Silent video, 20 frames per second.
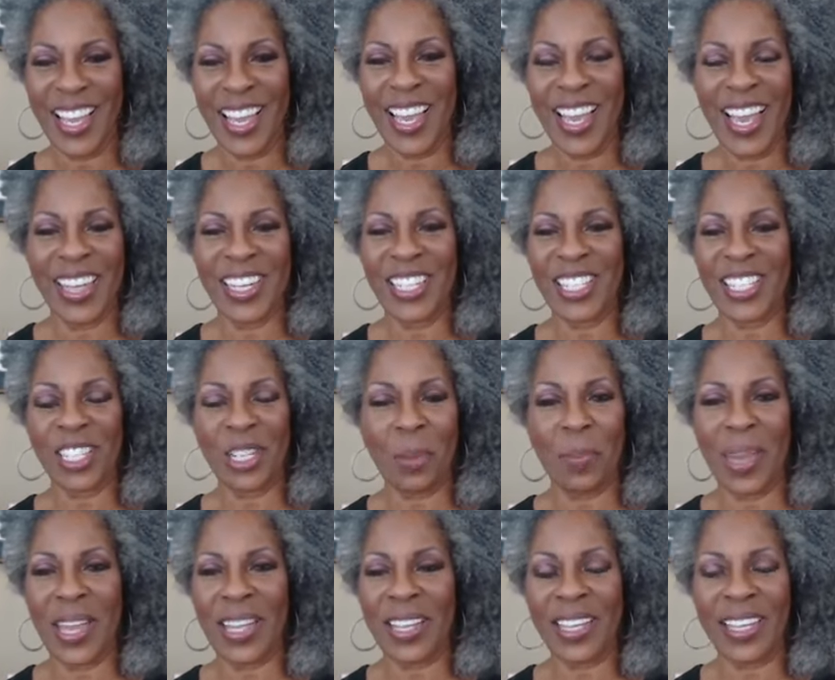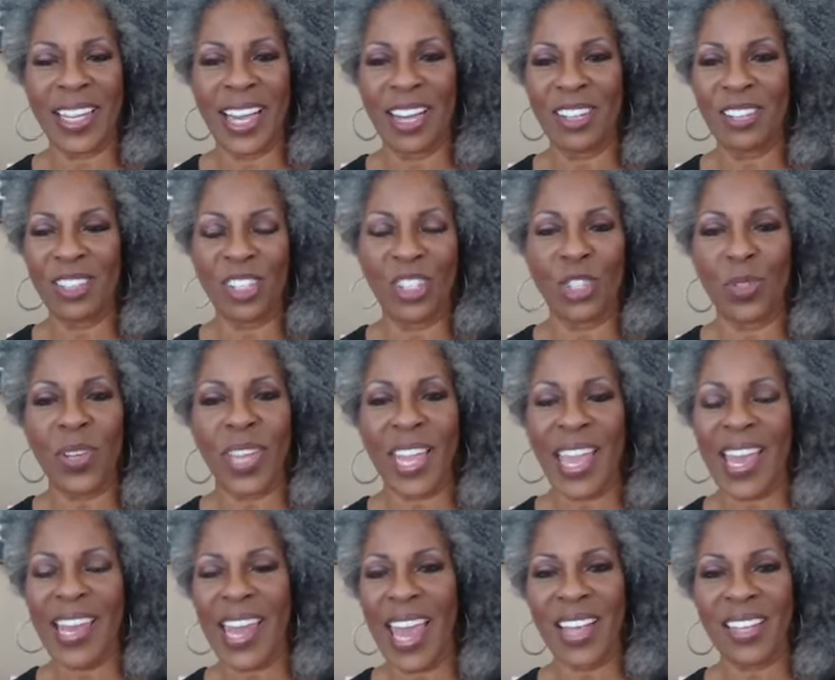And it's in a bank account that you
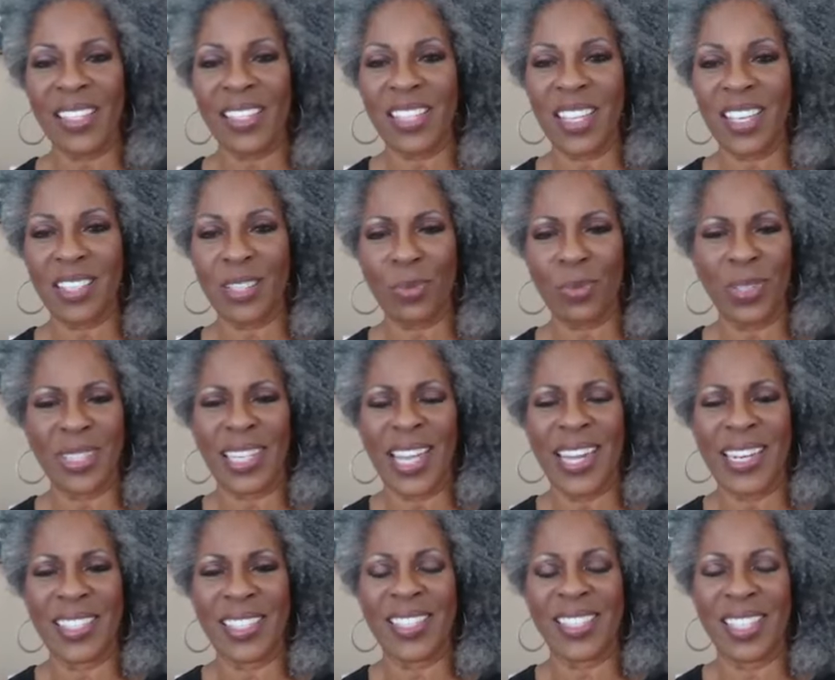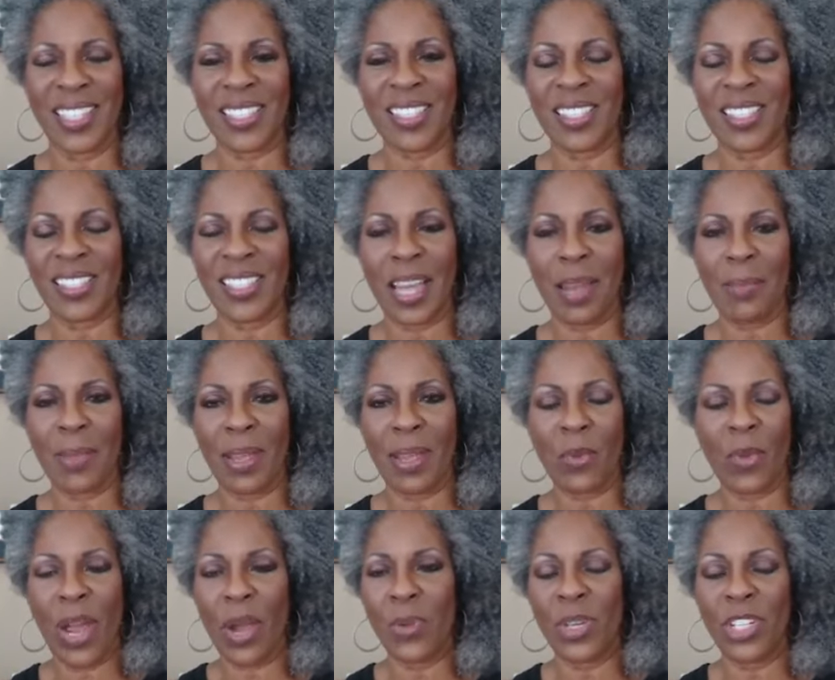can't access. What kind of sense does that
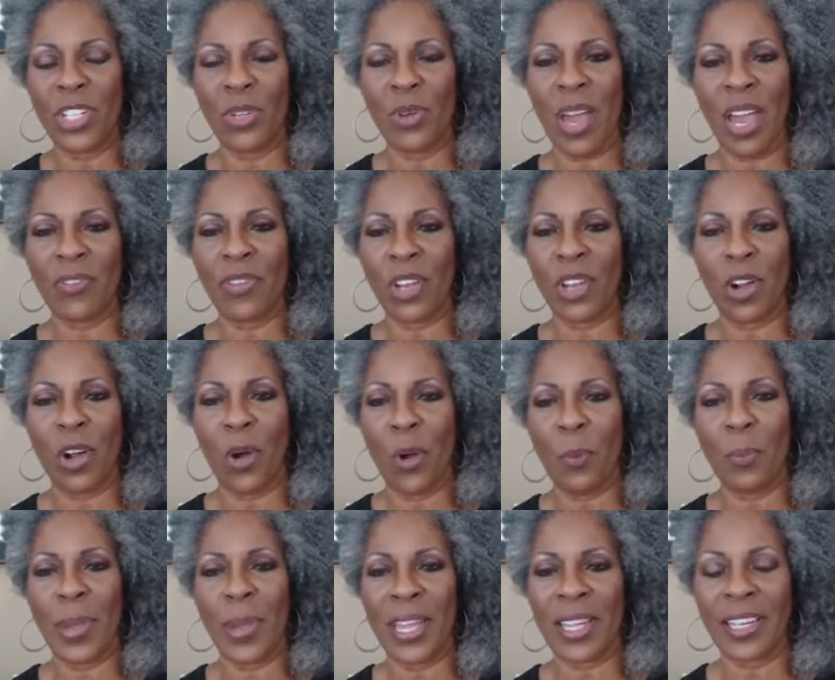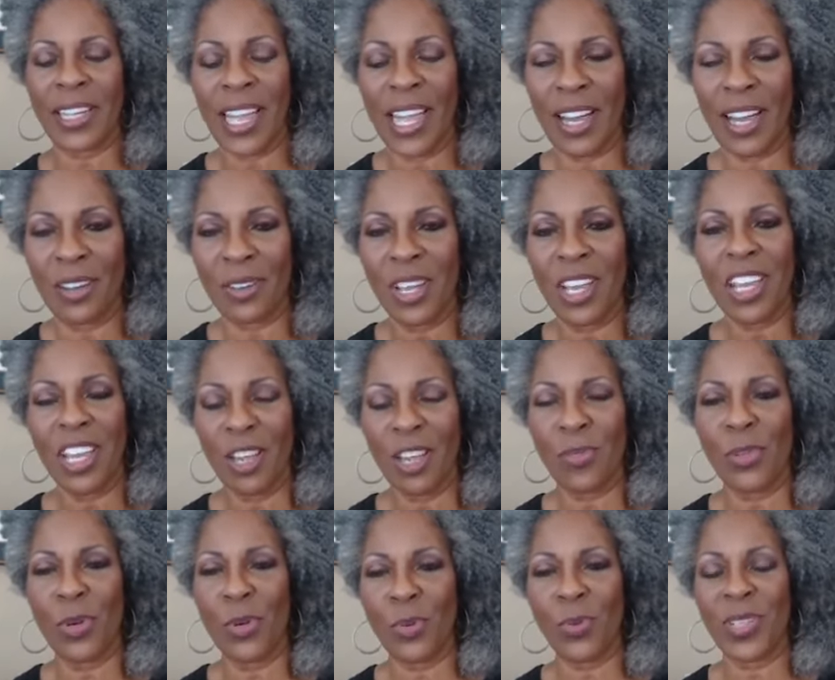make? Why wouldn't you have your own bank account
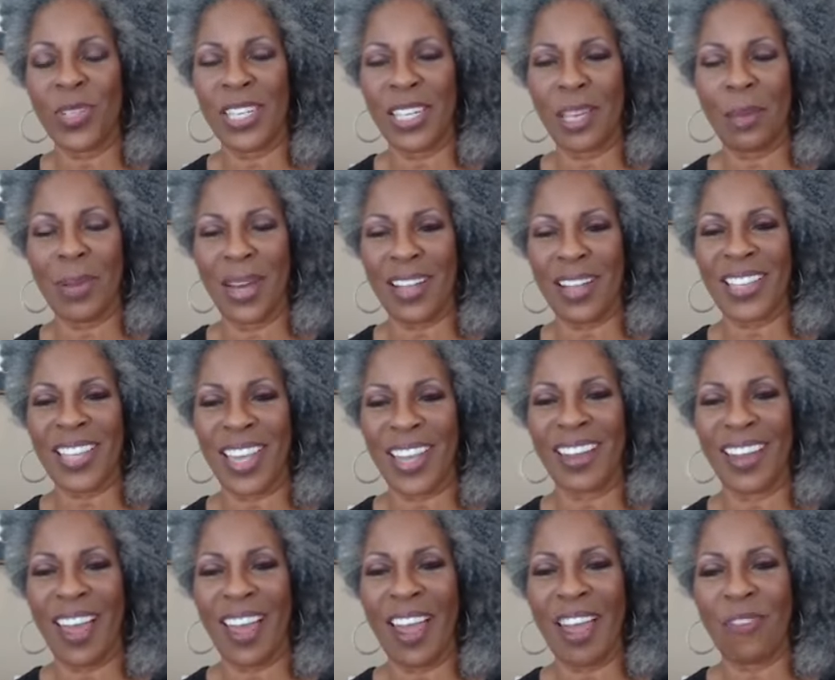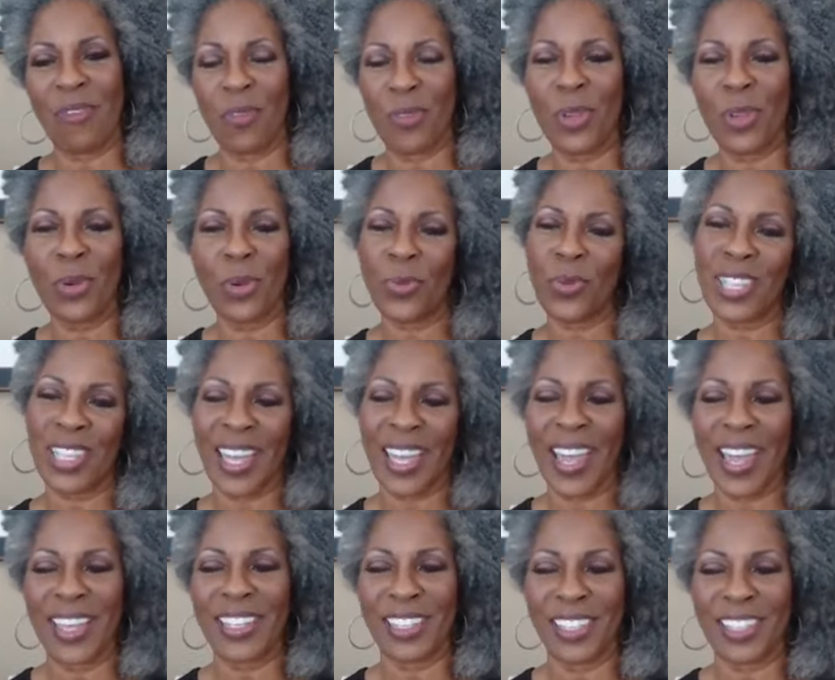if you were really about that life, if you were really
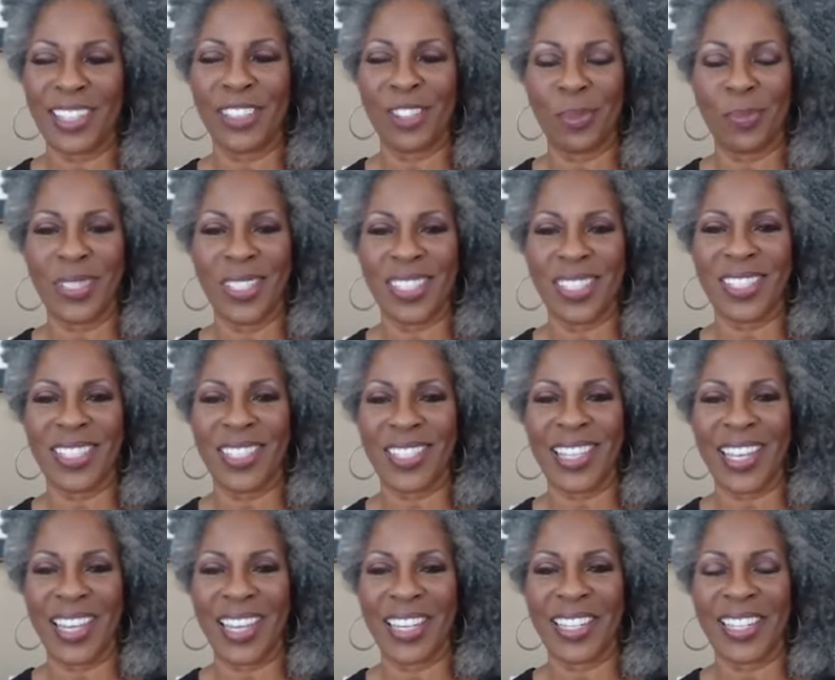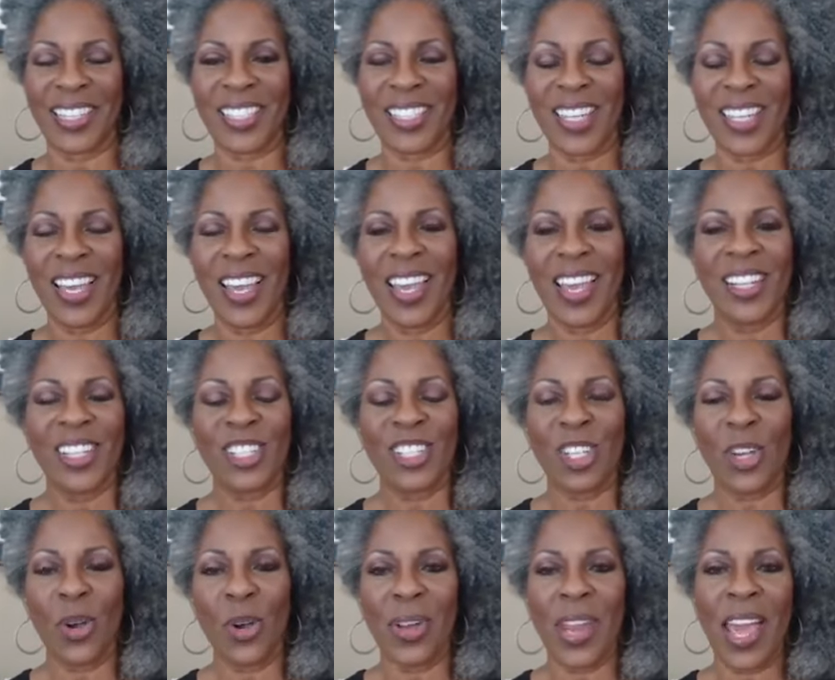handling your business, ladies?
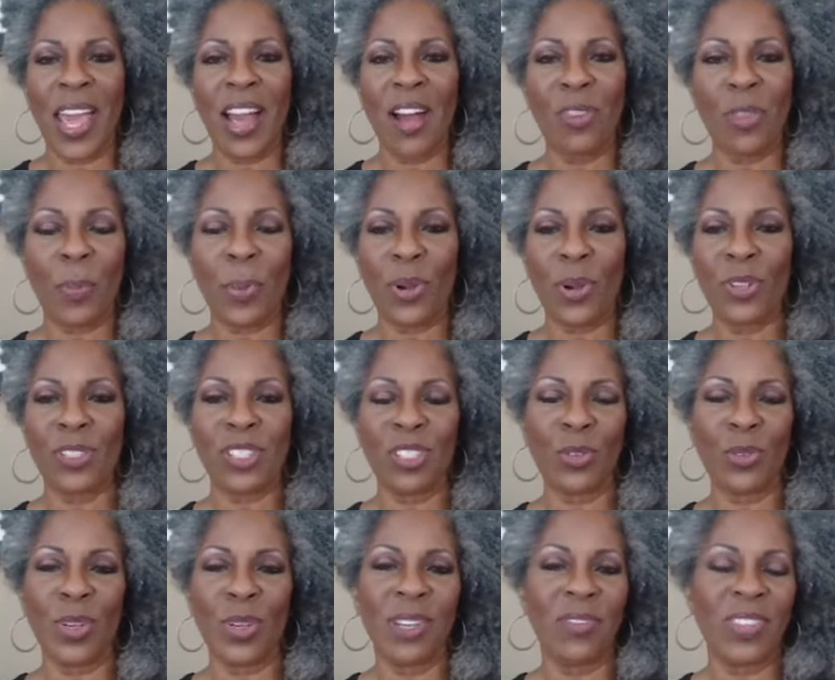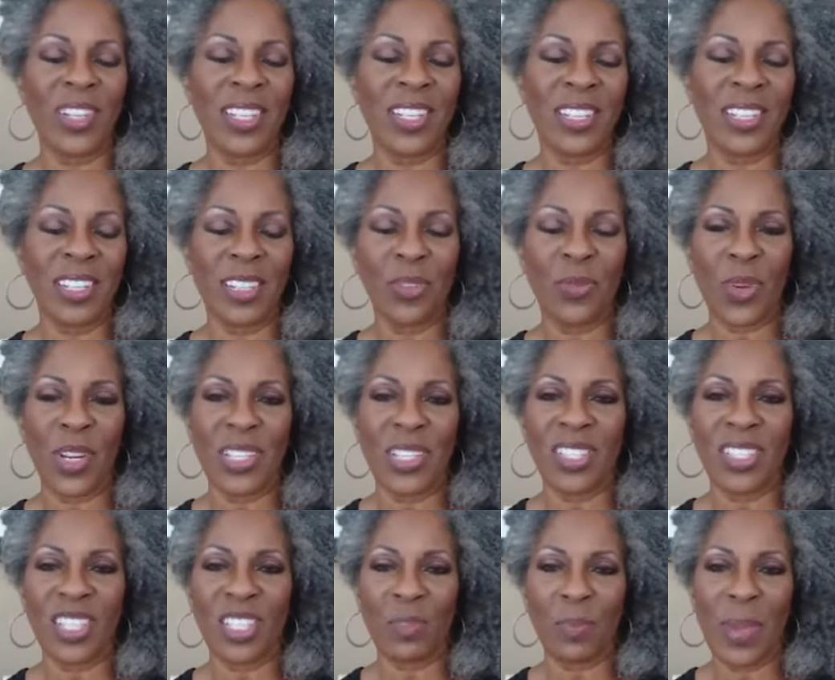So now the person who evidently
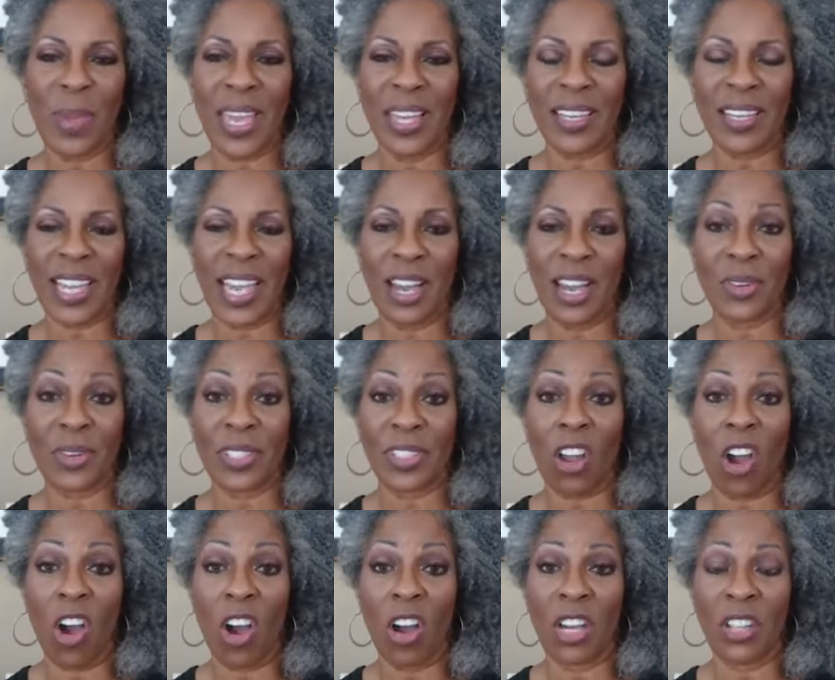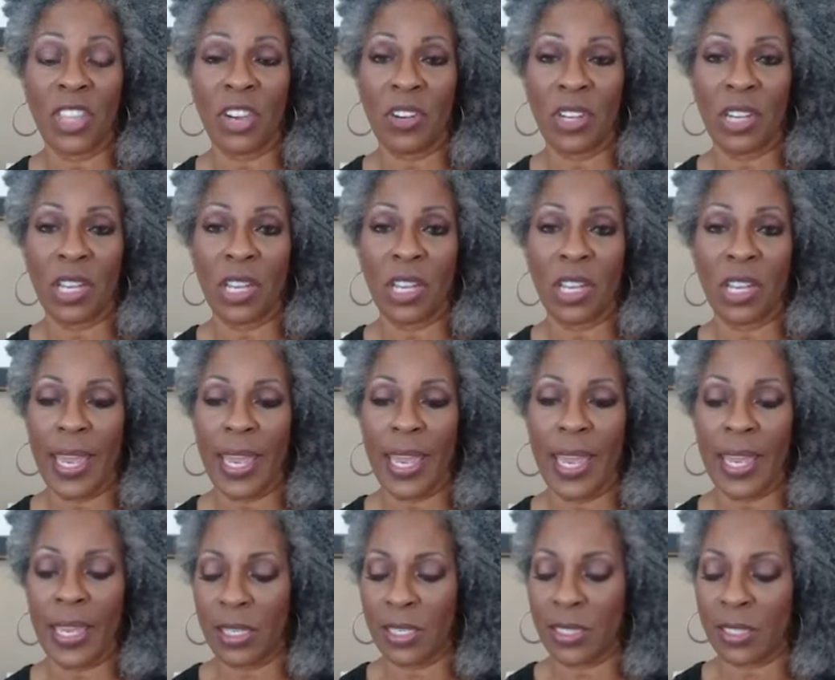runs this bank account is gone. They're
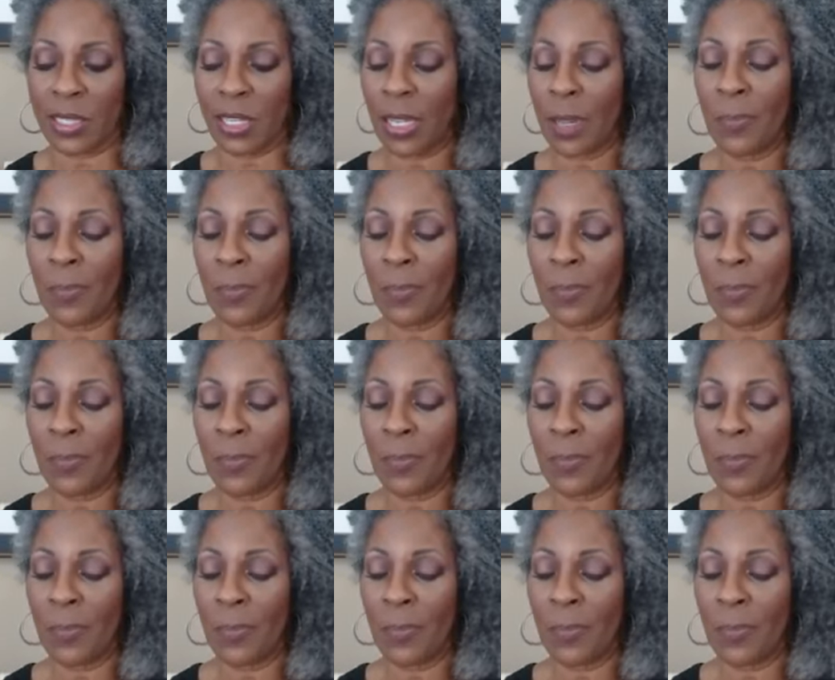MIA, because